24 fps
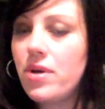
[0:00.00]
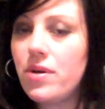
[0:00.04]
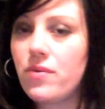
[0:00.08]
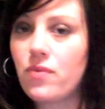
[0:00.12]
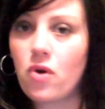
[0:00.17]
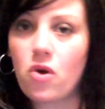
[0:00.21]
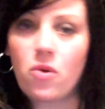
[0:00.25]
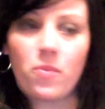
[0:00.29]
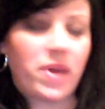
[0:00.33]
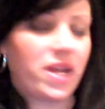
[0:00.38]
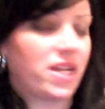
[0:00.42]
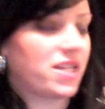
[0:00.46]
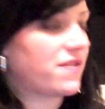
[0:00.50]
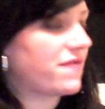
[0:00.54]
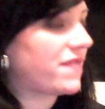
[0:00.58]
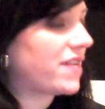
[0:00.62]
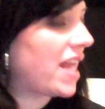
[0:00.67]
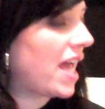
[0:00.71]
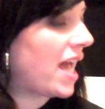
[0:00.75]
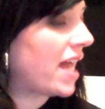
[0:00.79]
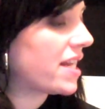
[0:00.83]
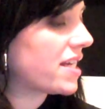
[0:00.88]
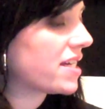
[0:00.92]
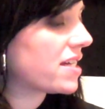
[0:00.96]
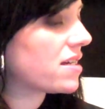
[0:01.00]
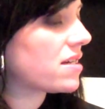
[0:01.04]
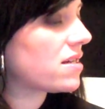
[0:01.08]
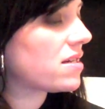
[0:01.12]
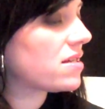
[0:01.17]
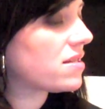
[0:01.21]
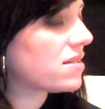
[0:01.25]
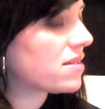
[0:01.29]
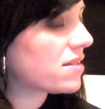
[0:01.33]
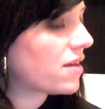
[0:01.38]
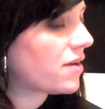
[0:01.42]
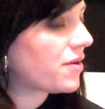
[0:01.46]
romance fanatic.
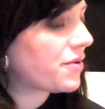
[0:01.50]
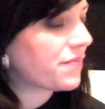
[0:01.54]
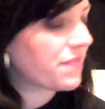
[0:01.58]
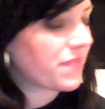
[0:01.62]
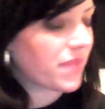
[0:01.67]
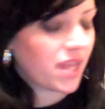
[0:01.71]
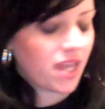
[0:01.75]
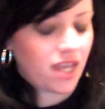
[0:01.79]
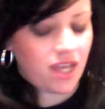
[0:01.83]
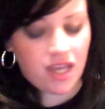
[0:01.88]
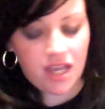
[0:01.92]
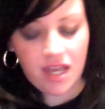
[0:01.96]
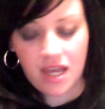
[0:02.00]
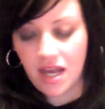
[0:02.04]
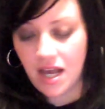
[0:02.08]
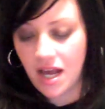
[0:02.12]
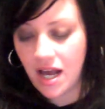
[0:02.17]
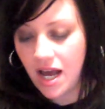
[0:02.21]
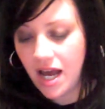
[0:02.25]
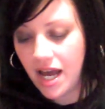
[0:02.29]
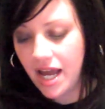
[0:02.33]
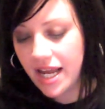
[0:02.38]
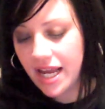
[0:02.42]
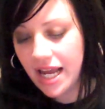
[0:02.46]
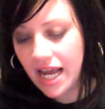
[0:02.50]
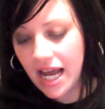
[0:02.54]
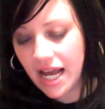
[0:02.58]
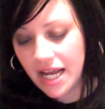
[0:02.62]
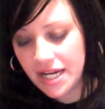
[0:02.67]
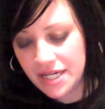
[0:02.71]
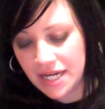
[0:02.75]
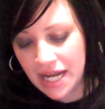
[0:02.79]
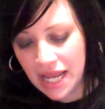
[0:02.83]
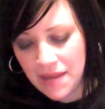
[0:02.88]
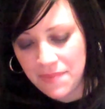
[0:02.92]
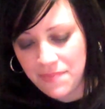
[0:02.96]
So I got
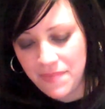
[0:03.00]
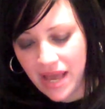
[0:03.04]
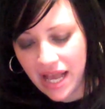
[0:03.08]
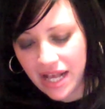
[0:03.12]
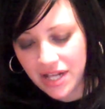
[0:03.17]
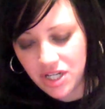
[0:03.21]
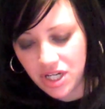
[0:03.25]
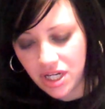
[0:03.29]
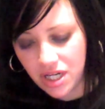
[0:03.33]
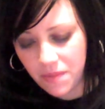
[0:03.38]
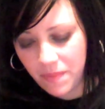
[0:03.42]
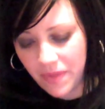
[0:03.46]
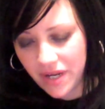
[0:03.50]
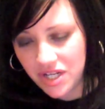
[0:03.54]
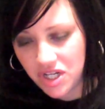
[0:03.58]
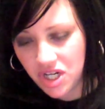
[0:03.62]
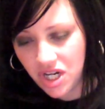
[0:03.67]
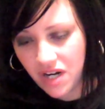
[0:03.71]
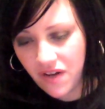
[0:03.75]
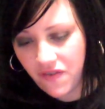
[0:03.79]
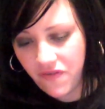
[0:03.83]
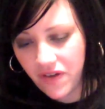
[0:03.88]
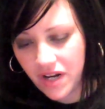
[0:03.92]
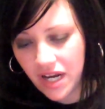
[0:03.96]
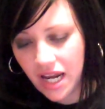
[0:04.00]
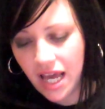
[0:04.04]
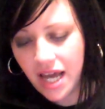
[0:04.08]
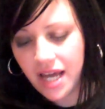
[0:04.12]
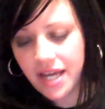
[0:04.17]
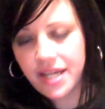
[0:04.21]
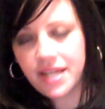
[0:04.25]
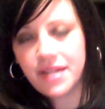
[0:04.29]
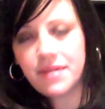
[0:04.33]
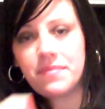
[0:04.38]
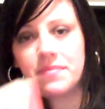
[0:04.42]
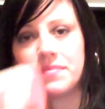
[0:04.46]
Night Magic by Jennifer
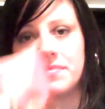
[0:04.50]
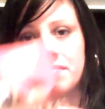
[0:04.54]
Lyon.